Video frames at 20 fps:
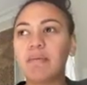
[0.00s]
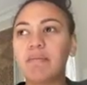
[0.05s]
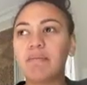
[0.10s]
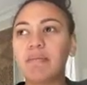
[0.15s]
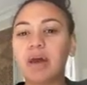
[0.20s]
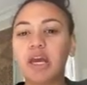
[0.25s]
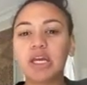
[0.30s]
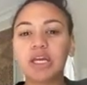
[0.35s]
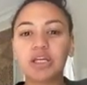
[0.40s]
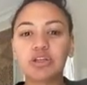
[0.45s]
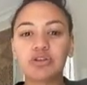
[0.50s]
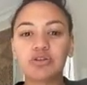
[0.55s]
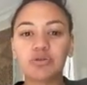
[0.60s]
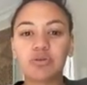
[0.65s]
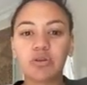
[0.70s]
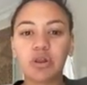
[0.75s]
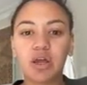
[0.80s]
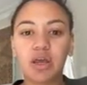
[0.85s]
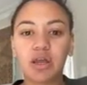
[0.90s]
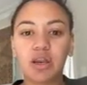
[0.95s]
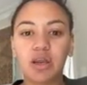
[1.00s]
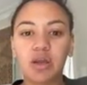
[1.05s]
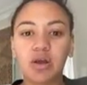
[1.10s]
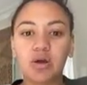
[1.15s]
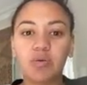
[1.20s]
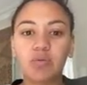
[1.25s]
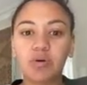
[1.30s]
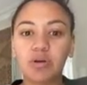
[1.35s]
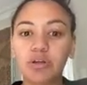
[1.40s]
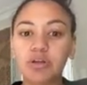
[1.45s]
making sure that
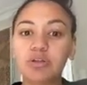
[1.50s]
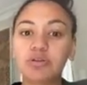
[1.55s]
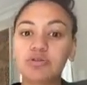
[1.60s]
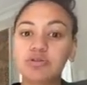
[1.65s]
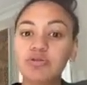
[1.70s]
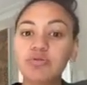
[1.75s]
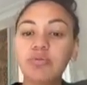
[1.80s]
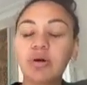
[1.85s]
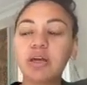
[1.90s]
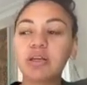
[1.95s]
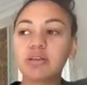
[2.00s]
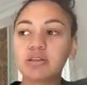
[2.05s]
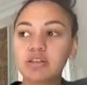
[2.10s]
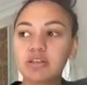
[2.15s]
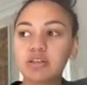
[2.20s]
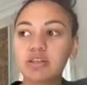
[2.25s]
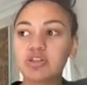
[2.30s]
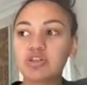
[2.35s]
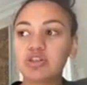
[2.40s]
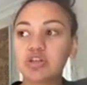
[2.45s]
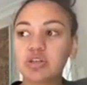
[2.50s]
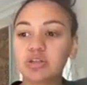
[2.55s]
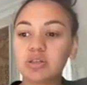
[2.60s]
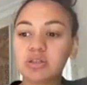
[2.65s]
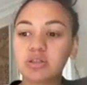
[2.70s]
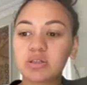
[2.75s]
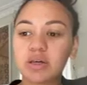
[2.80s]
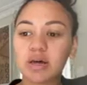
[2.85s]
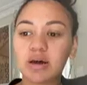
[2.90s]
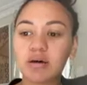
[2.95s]
when you do make
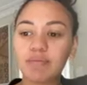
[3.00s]
decisions,